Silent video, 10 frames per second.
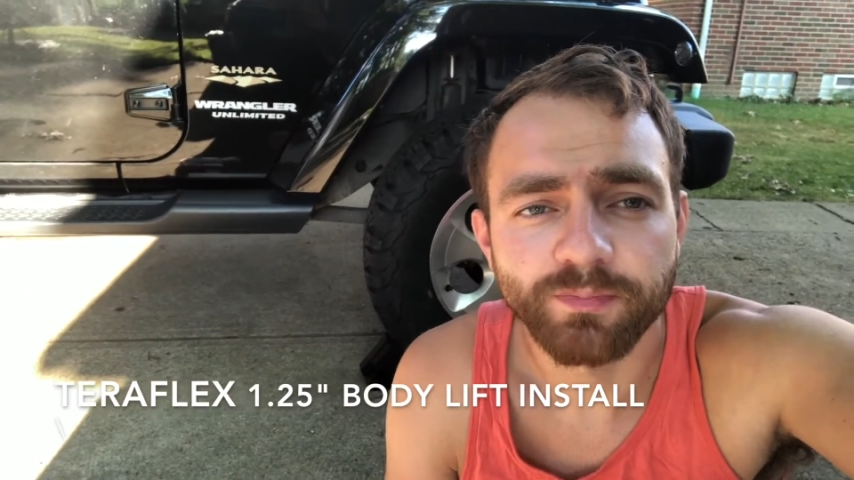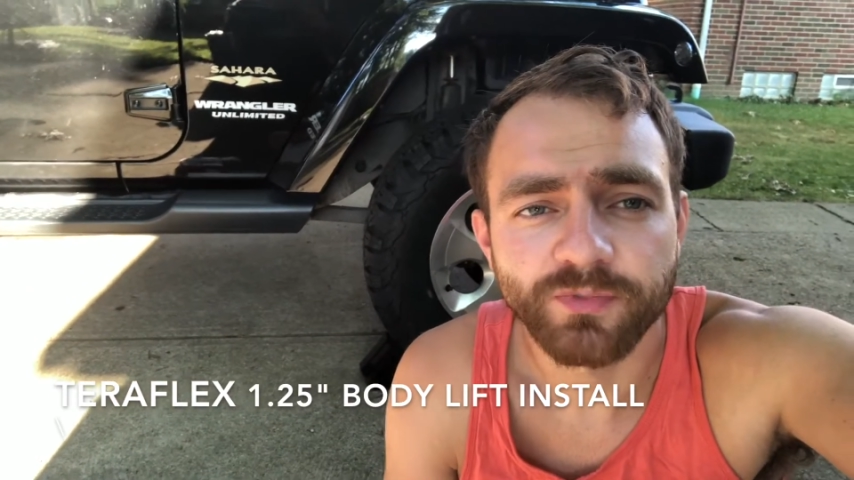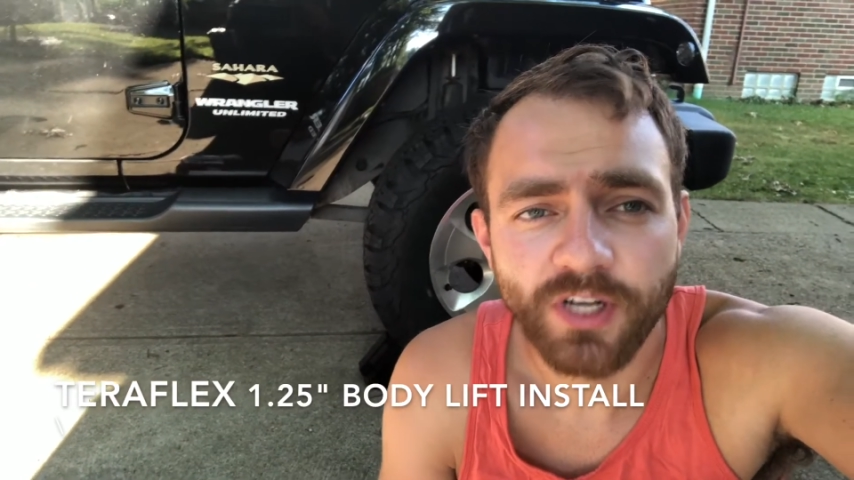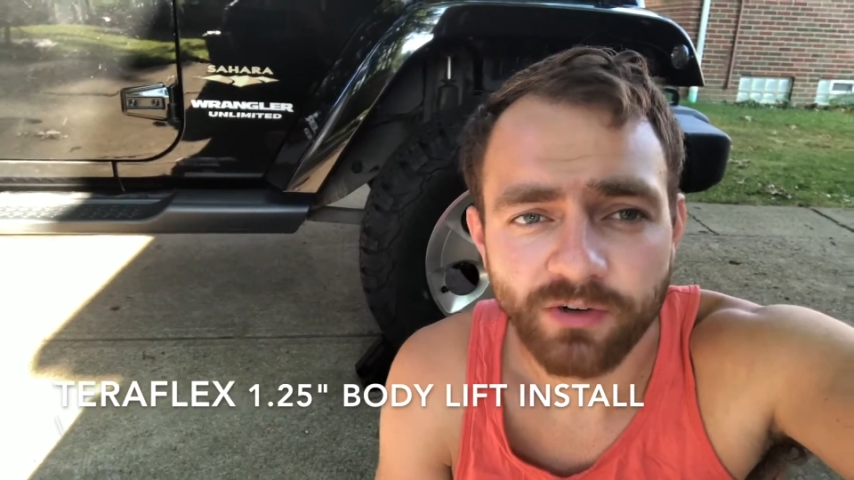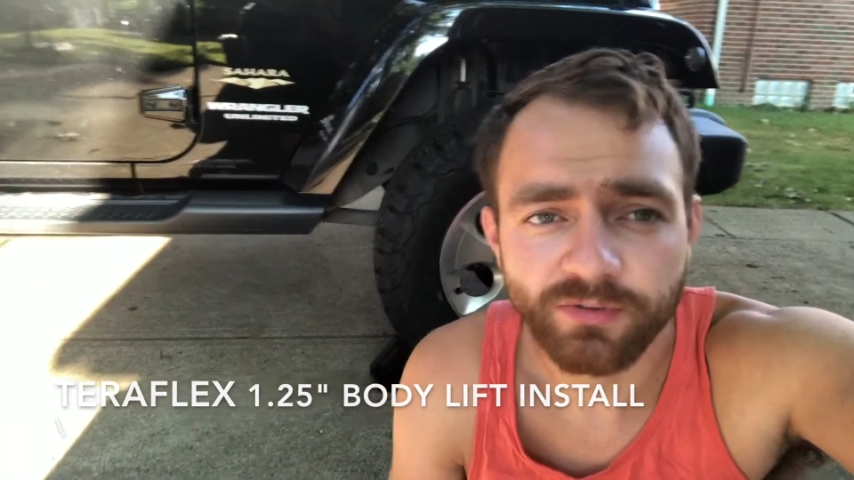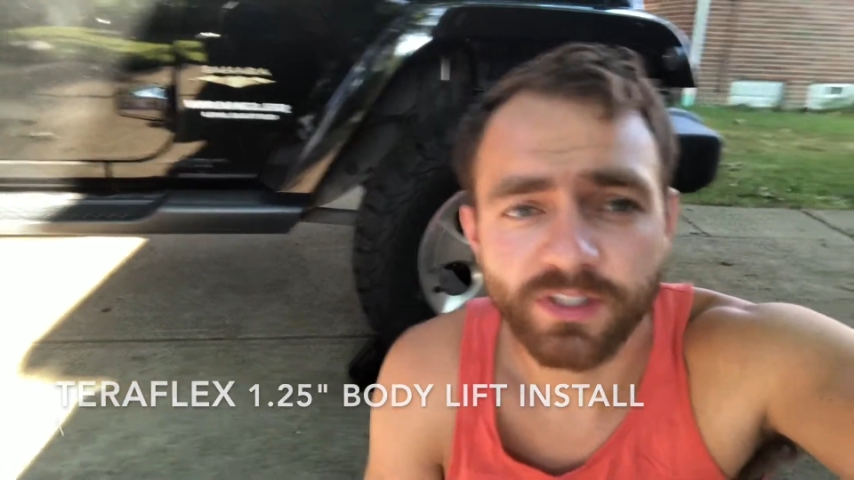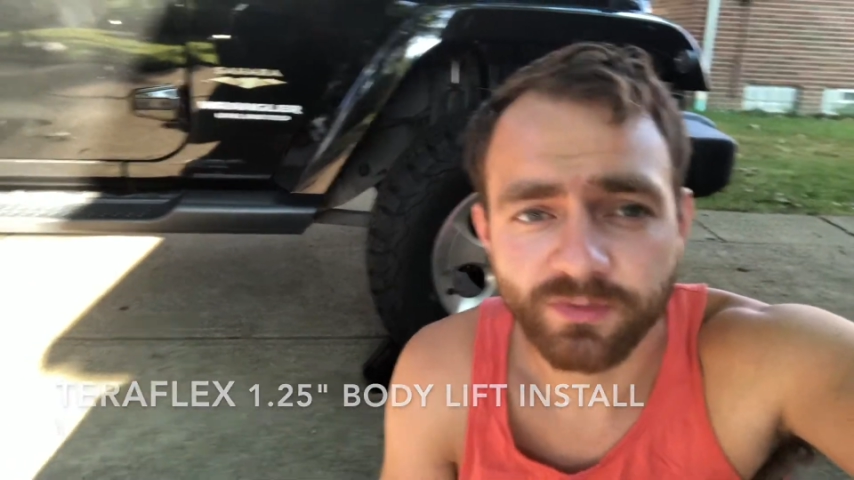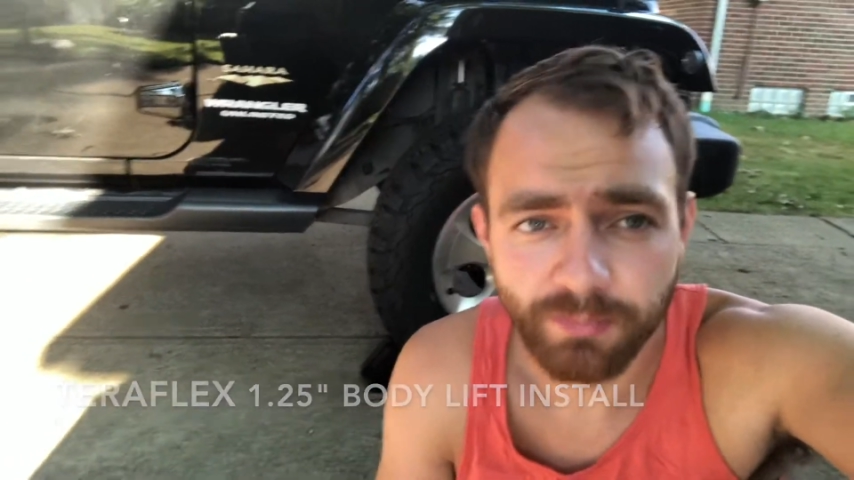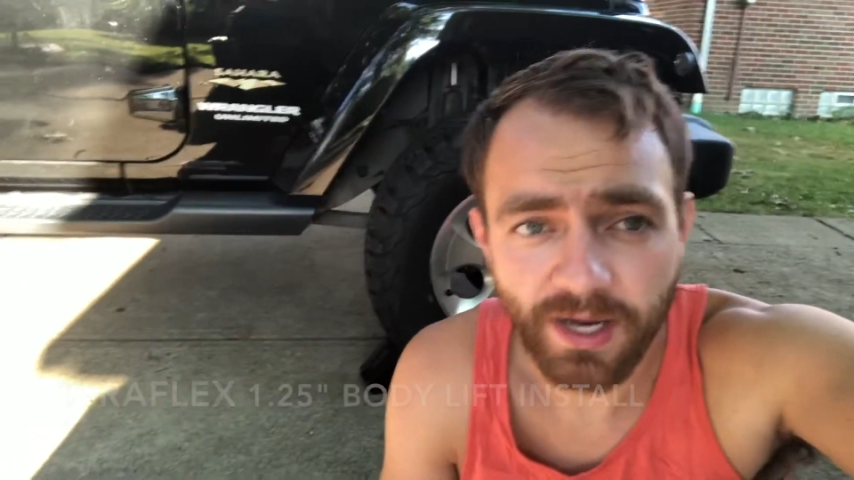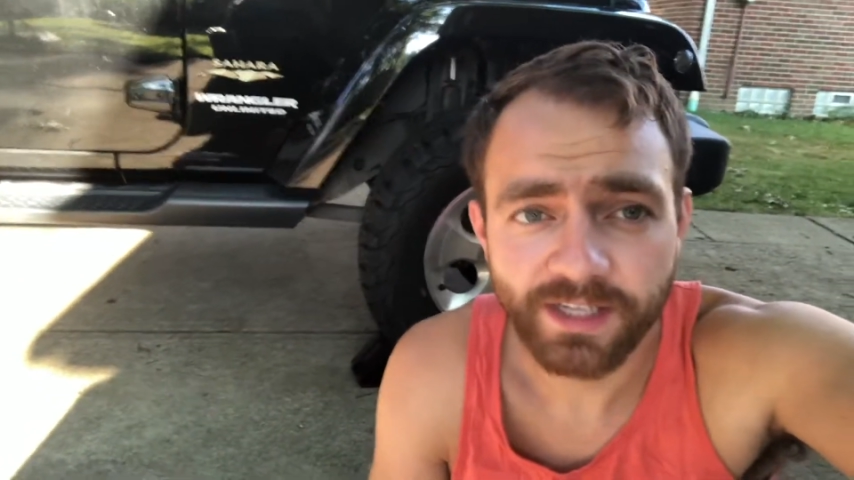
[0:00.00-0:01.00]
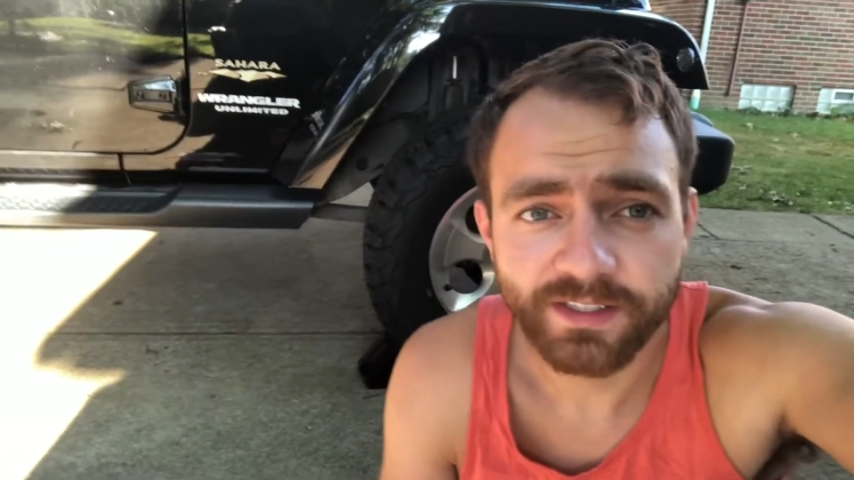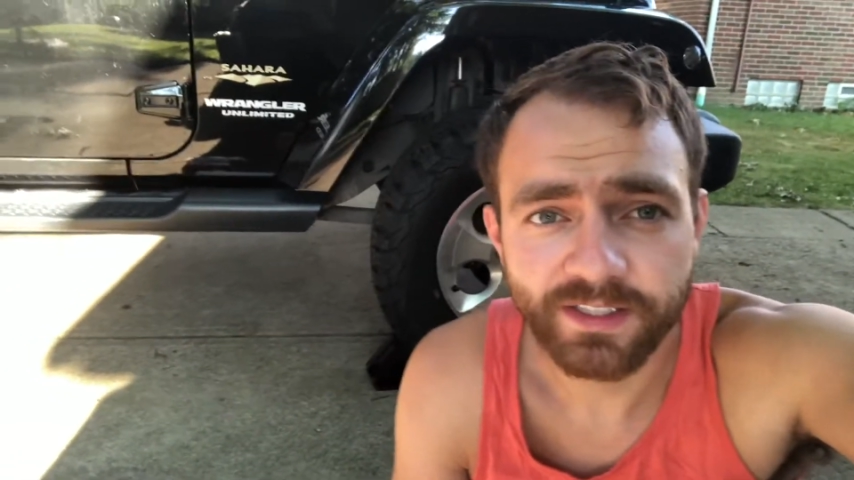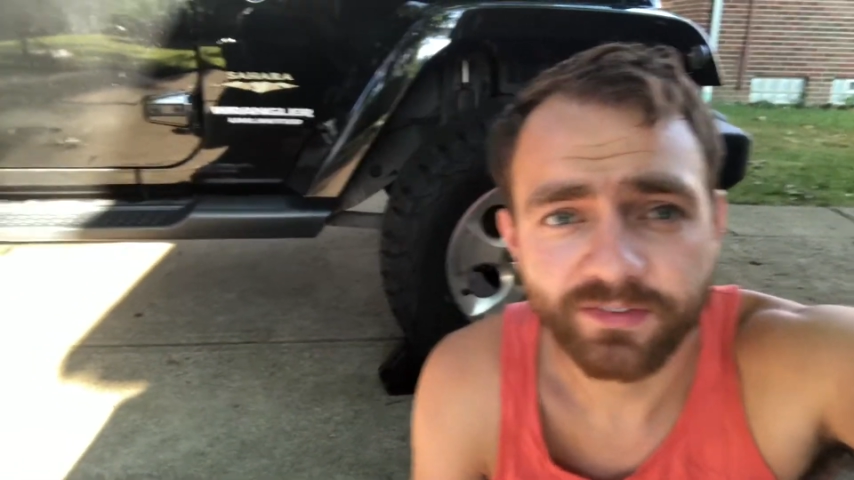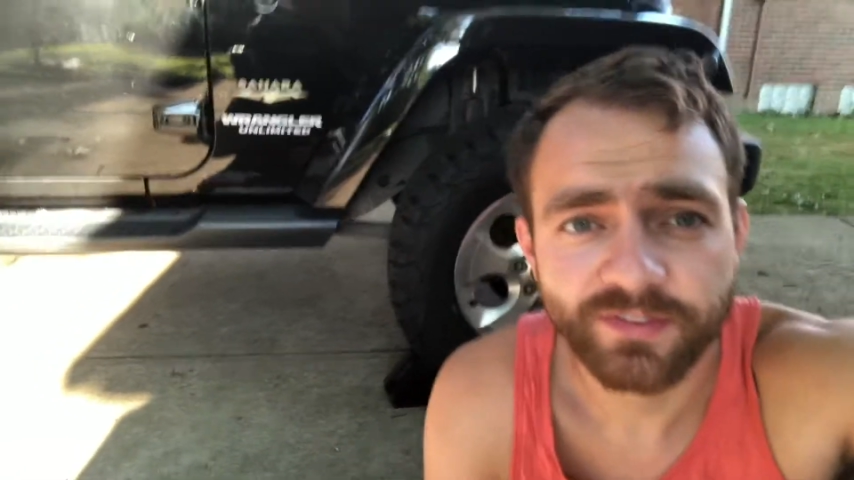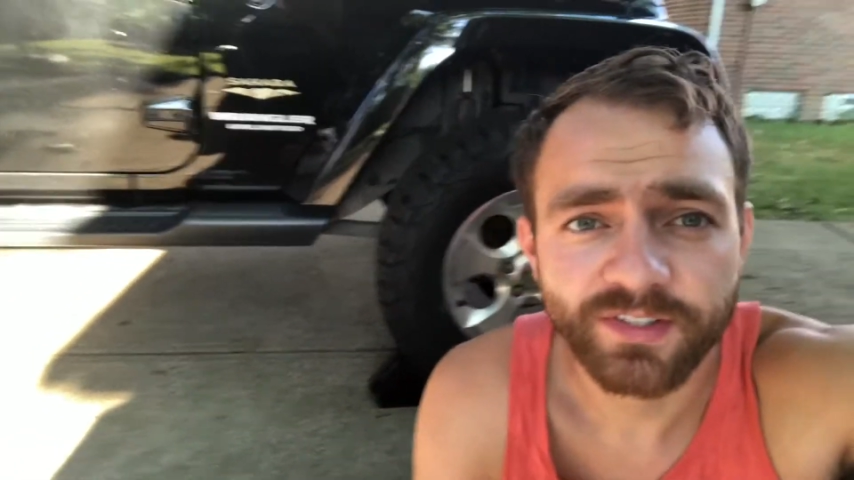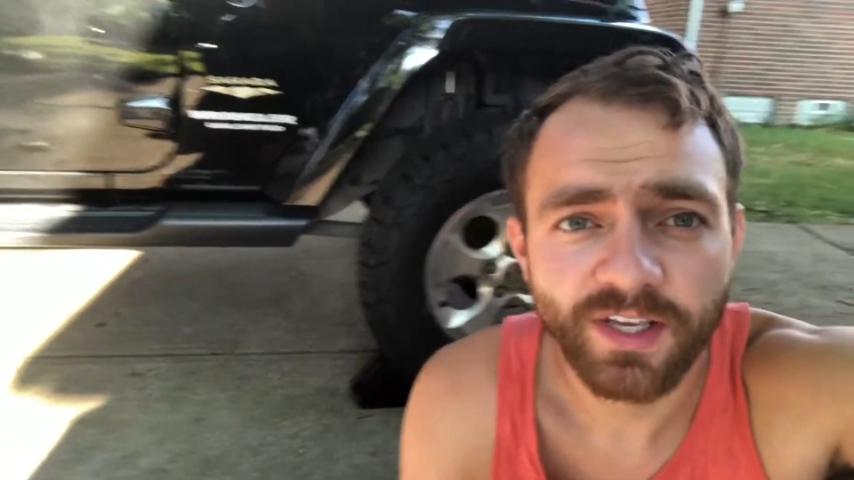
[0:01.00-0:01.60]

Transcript: Teraflex body lift